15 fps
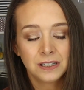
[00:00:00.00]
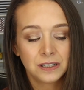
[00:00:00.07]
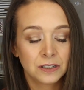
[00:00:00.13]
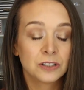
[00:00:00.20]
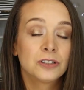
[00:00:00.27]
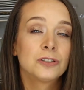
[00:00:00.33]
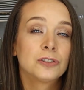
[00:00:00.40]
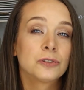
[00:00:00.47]
know,
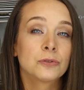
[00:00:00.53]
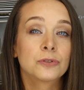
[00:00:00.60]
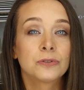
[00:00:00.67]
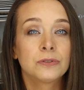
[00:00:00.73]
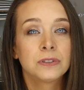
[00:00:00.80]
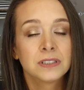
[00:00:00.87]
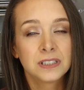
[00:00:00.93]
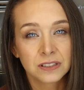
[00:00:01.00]

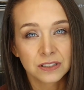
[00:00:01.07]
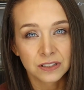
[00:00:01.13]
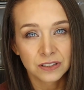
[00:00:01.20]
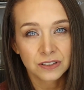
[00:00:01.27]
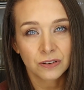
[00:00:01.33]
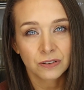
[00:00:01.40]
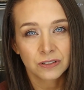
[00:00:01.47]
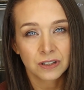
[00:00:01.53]
social
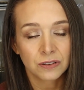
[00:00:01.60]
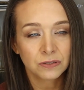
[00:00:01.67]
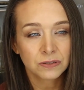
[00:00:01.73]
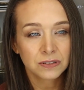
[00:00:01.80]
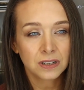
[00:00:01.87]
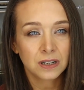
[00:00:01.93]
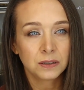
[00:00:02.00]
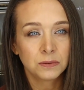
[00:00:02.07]
distance
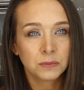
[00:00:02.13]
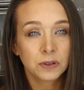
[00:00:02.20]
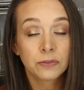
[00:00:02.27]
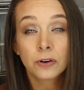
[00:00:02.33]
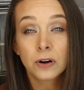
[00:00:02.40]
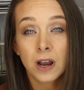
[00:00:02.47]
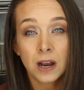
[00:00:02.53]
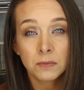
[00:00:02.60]
ourselves
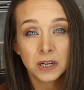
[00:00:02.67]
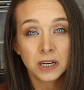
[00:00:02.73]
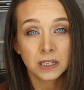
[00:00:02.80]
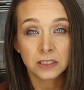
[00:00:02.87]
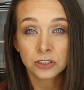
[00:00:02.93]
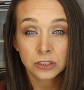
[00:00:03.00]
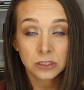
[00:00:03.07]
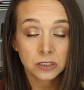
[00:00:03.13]
for a hot
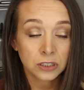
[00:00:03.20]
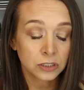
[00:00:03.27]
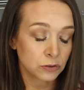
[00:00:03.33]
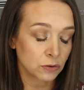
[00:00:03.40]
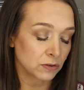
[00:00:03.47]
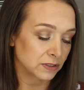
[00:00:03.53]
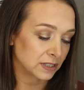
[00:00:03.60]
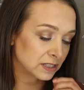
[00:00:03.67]
minute just to
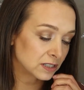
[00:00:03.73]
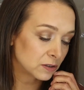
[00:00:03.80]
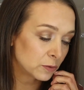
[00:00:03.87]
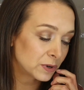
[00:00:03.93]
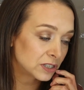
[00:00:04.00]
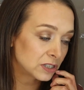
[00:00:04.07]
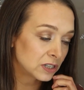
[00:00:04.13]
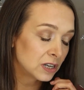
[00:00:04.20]
control this,
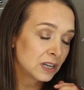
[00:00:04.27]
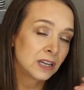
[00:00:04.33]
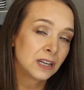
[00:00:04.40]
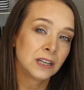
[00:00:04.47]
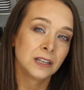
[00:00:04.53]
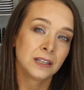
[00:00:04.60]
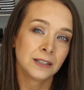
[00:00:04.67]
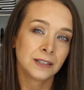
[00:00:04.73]
which
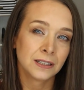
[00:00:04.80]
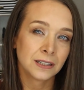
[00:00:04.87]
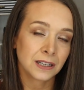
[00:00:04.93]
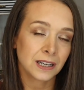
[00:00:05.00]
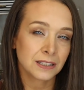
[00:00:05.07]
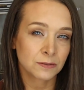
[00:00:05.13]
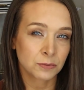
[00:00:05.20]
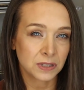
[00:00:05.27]

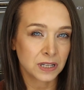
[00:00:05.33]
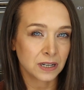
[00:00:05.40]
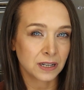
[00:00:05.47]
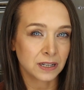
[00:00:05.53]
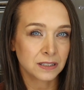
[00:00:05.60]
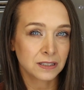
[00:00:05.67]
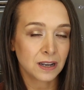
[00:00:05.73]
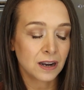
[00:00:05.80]
is really
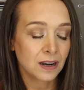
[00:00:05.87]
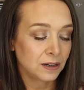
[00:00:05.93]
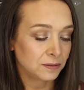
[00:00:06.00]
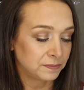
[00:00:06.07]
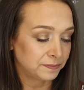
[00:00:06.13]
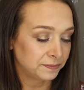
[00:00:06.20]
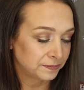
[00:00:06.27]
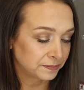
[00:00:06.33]
nice.
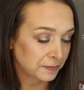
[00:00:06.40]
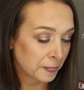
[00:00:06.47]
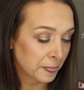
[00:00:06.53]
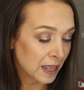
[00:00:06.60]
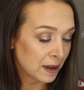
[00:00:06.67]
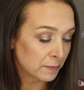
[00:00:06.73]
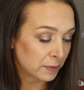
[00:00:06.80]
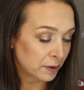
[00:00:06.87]

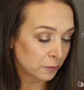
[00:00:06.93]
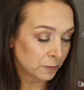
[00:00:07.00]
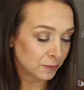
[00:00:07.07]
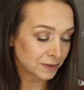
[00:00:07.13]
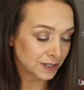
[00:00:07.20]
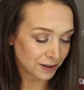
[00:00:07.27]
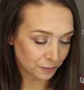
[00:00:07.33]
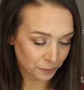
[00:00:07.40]
But
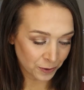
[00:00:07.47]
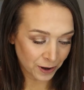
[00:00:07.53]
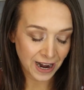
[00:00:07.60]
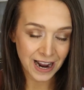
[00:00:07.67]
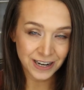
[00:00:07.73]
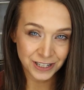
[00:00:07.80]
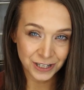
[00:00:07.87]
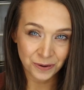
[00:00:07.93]
what
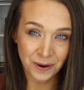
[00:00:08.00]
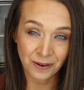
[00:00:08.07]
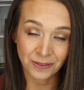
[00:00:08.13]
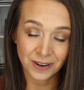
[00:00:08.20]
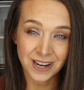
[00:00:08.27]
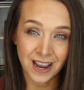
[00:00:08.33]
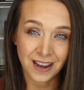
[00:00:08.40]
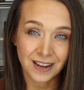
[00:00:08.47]
I do
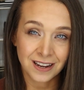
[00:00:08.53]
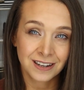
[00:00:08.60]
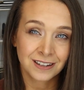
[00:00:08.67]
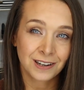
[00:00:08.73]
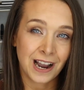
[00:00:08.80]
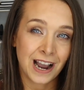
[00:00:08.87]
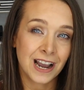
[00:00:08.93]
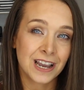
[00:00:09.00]
every day,
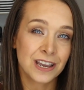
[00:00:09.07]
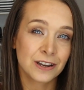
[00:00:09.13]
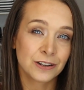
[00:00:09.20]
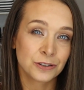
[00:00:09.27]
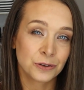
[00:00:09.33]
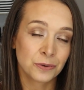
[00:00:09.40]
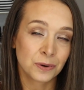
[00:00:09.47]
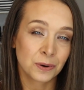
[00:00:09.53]
I
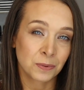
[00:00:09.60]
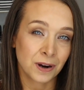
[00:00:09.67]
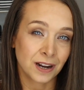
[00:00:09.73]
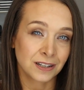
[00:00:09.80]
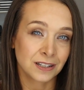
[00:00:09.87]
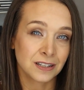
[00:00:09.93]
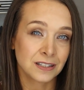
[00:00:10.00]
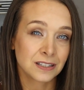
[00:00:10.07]
do
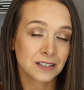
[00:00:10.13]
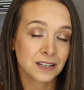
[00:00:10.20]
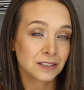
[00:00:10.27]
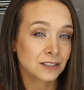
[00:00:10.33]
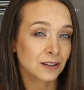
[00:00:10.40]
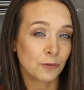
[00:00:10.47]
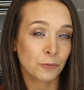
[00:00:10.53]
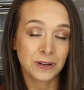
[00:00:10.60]
practice.
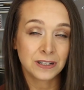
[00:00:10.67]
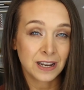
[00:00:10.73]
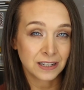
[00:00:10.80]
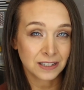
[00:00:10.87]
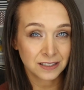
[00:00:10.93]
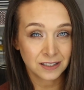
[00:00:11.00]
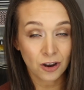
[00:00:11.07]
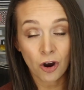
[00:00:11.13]
We
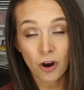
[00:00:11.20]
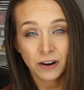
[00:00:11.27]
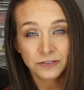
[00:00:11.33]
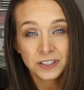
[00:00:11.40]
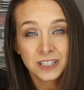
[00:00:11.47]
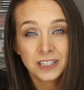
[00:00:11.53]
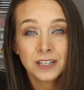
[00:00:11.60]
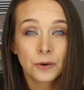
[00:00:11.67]
dance
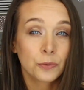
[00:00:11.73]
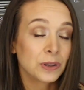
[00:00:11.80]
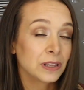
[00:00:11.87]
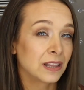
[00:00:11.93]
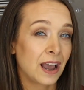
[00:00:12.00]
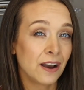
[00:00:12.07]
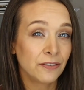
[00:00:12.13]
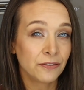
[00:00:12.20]
often. We
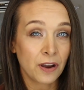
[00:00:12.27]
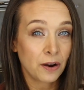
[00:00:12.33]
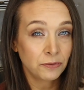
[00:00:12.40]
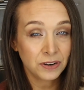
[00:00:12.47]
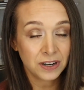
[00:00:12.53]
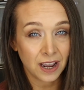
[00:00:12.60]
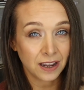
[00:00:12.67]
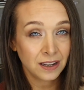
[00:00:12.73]
laugh
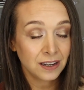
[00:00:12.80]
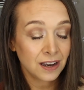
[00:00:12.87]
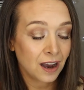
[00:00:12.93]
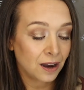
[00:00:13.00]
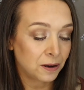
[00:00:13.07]
every day.